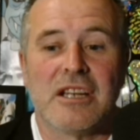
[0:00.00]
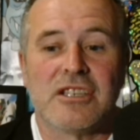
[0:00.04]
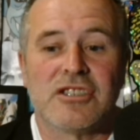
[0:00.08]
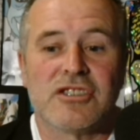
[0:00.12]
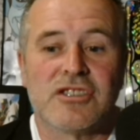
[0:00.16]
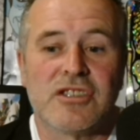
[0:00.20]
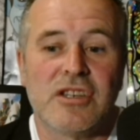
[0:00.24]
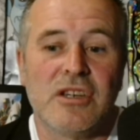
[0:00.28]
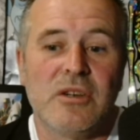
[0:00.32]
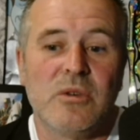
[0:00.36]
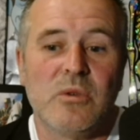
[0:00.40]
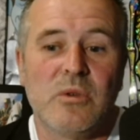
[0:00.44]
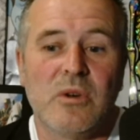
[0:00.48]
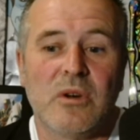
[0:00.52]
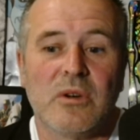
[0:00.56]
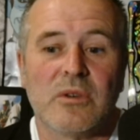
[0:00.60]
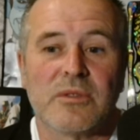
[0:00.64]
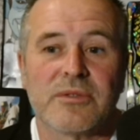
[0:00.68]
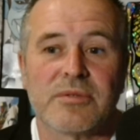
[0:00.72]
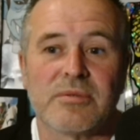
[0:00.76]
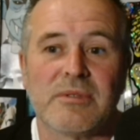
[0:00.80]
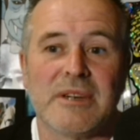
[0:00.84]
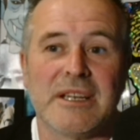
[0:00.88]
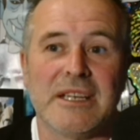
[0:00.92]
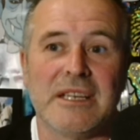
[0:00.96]
So
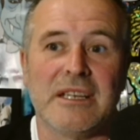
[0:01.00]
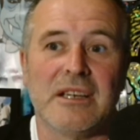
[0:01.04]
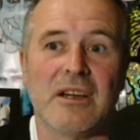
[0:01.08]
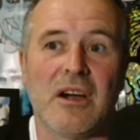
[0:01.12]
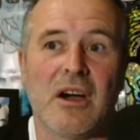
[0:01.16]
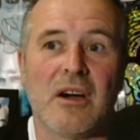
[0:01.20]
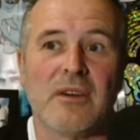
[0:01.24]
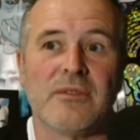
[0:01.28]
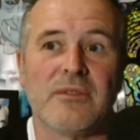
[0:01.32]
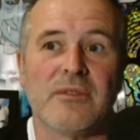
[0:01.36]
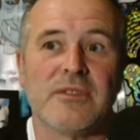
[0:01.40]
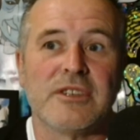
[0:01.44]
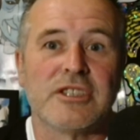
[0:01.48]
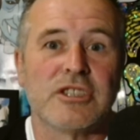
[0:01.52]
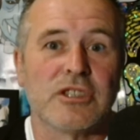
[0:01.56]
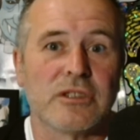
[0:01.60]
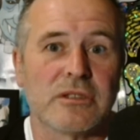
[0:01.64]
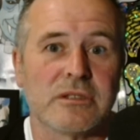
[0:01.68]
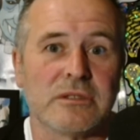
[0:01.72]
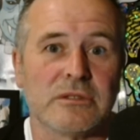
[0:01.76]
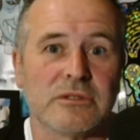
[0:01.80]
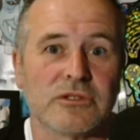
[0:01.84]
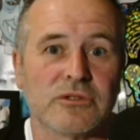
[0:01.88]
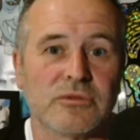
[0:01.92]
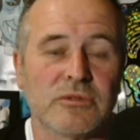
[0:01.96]
that stopped.
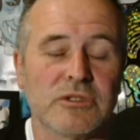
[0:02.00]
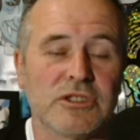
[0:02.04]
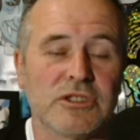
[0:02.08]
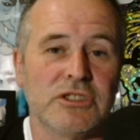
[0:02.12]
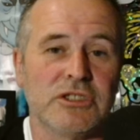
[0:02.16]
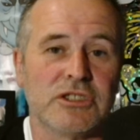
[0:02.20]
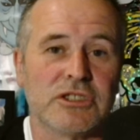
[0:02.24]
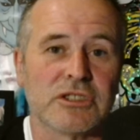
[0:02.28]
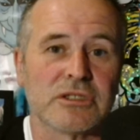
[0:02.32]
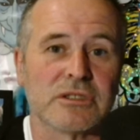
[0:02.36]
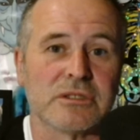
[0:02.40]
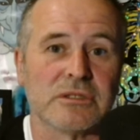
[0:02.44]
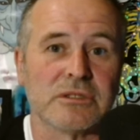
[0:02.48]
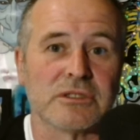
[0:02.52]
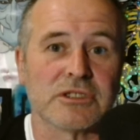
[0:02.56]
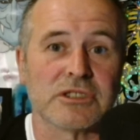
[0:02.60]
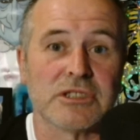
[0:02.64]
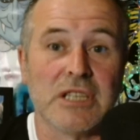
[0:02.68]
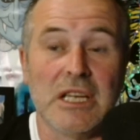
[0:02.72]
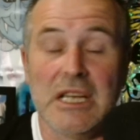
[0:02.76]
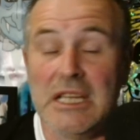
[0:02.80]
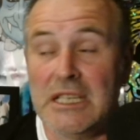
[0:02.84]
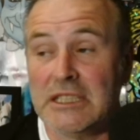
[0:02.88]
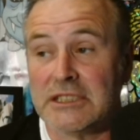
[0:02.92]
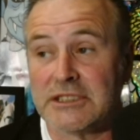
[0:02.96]
However, they
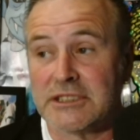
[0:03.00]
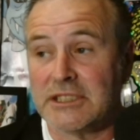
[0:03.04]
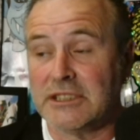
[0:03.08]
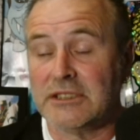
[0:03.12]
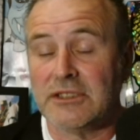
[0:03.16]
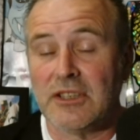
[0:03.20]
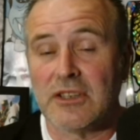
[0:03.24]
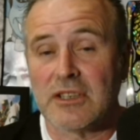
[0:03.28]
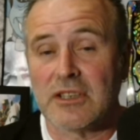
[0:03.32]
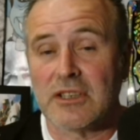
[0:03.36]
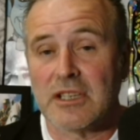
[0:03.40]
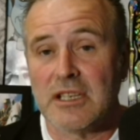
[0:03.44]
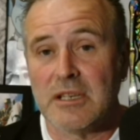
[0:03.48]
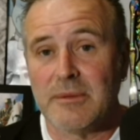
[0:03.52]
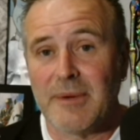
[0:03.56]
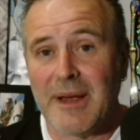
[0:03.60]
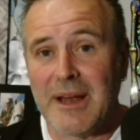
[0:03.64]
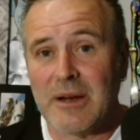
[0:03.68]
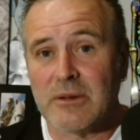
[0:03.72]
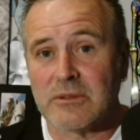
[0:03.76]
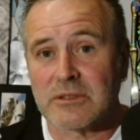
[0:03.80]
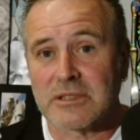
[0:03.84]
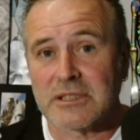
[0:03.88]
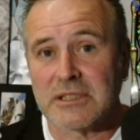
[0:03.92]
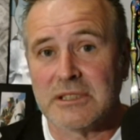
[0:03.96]
also,
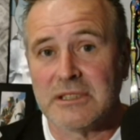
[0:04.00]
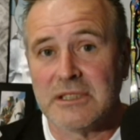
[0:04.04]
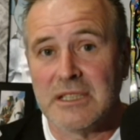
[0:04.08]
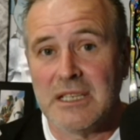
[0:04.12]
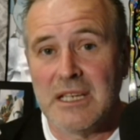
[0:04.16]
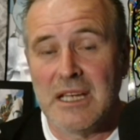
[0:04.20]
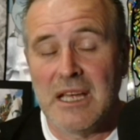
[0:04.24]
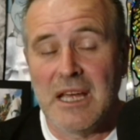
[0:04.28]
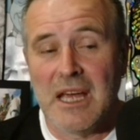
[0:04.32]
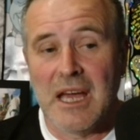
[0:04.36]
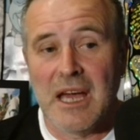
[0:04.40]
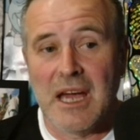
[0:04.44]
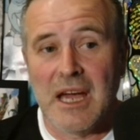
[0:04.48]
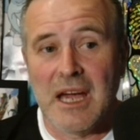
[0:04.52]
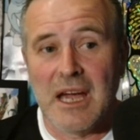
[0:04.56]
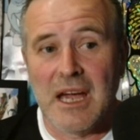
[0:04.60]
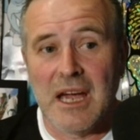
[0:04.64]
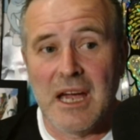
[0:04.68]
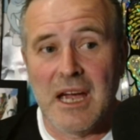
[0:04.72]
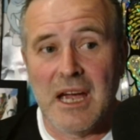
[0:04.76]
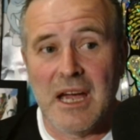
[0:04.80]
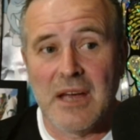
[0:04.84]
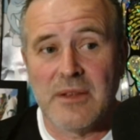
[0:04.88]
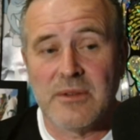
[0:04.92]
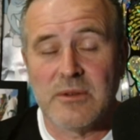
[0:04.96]
to this day,
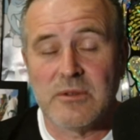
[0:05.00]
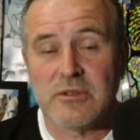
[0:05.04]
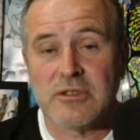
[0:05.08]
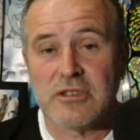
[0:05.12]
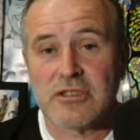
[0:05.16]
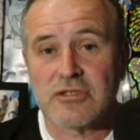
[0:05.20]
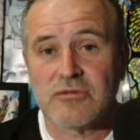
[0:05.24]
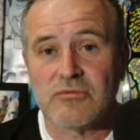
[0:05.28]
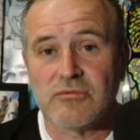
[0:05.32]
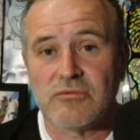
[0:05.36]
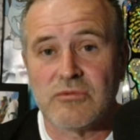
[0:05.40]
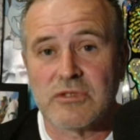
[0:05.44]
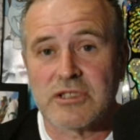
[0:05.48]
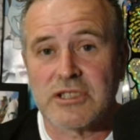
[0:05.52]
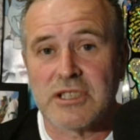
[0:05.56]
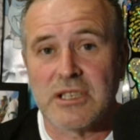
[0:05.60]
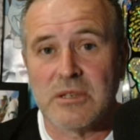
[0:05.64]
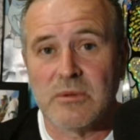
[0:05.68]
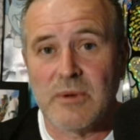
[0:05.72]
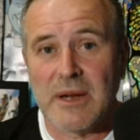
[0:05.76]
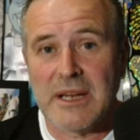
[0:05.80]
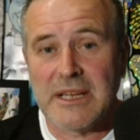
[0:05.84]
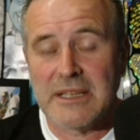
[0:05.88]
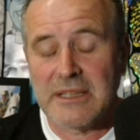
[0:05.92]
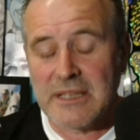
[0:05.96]
there is
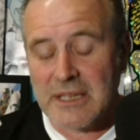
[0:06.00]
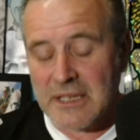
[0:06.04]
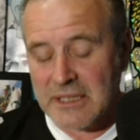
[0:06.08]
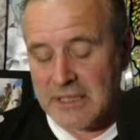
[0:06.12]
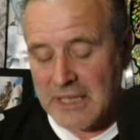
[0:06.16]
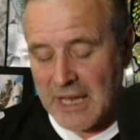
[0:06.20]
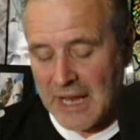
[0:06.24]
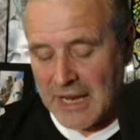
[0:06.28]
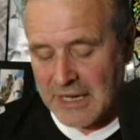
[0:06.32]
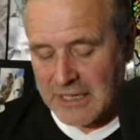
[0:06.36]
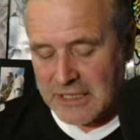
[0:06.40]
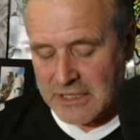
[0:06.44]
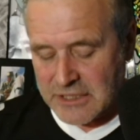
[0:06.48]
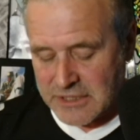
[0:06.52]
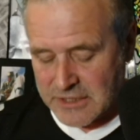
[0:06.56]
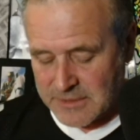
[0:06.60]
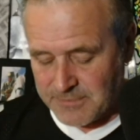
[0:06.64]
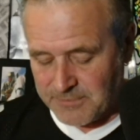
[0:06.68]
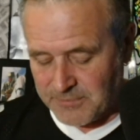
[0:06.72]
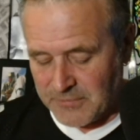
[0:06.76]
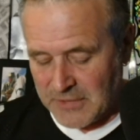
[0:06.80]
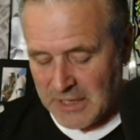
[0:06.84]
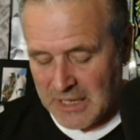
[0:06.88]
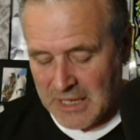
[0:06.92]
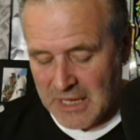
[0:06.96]
still
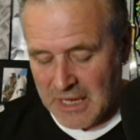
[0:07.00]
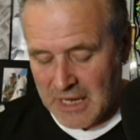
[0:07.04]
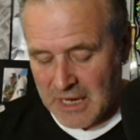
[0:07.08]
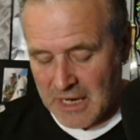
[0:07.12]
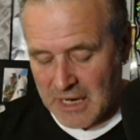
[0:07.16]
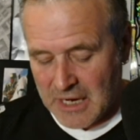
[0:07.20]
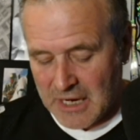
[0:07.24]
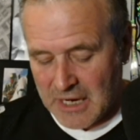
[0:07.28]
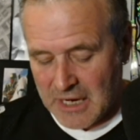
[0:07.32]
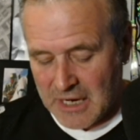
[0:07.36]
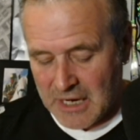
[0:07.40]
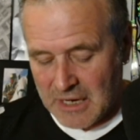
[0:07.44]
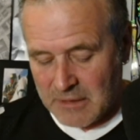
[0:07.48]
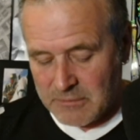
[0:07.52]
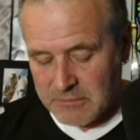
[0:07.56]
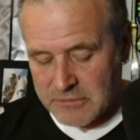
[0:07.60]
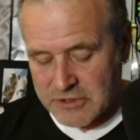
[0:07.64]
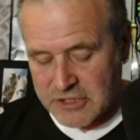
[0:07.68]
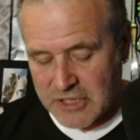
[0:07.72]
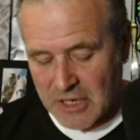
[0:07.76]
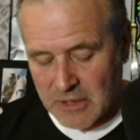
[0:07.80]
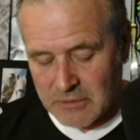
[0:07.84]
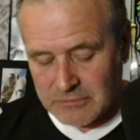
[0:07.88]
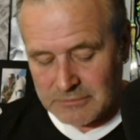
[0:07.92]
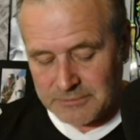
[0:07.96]
2
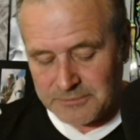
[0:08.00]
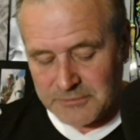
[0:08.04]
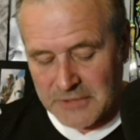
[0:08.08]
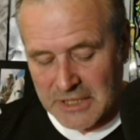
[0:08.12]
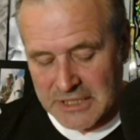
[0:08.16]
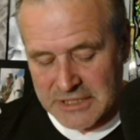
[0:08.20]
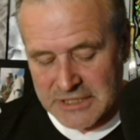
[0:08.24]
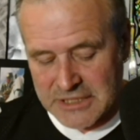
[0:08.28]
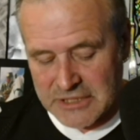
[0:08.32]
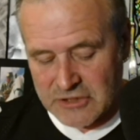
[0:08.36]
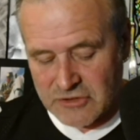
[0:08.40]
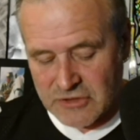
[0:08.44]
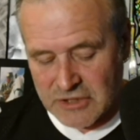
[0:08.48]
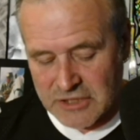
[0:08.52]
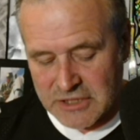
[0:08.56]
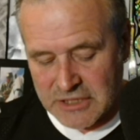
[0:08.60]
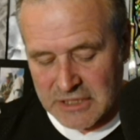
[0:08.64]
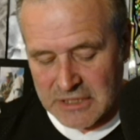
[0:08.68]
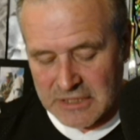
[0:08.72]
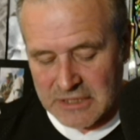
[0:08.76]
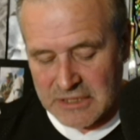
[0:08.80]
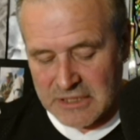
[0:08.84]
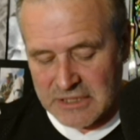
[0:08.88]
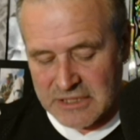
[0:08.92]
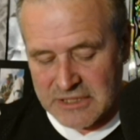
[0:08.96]
or 3 of
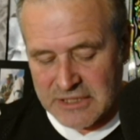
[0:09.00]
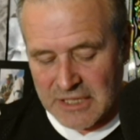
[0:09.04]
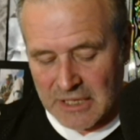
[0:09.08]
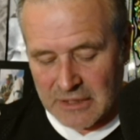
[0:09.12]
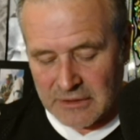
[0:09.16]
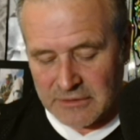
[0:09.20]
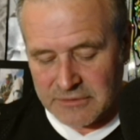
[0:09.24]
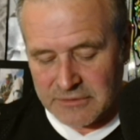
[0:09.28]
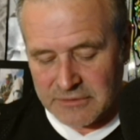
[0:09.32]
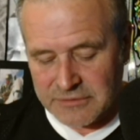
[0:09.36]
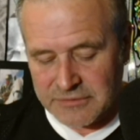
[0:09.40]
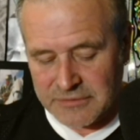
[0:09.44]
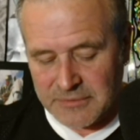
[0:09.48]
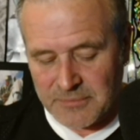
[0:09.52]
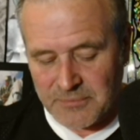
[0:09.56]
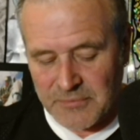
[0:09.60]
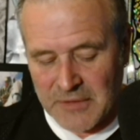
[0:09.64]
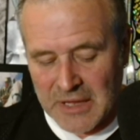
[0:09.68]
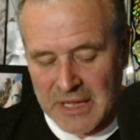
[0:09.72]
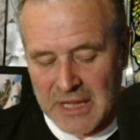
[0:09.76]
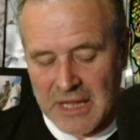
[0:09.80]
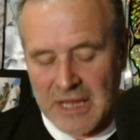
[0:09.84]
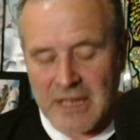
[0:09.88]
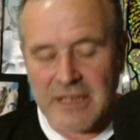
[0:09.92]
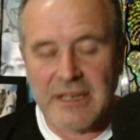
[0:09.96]
the Russian
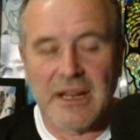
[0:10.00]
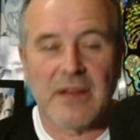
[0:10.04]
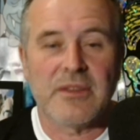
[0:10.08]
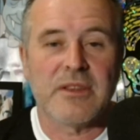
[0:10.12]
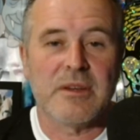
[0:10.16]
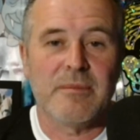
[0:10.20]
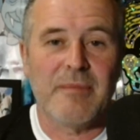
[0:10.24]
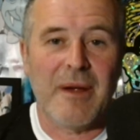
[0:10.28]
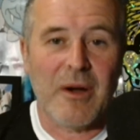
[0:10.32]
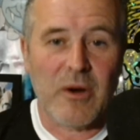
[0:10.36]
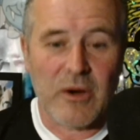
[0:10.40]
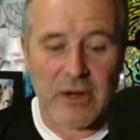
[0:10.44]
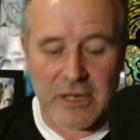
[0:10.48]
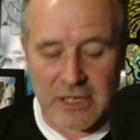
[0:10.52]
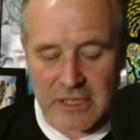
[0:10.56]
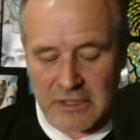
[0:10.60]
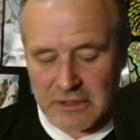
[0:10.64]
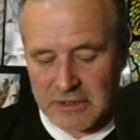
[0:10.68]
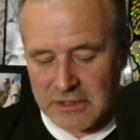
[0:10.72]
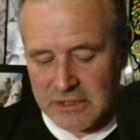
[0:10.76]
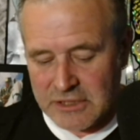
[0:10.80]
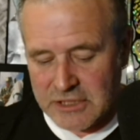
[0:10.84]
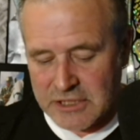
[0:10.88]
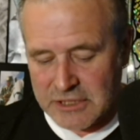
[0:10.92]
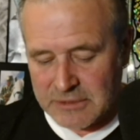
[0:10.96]
shuttles, still knocking
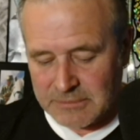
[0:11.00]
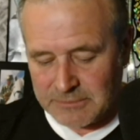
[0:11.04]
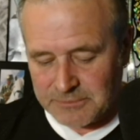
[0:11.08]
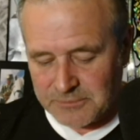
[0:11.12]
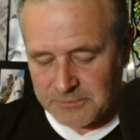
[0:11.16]
about.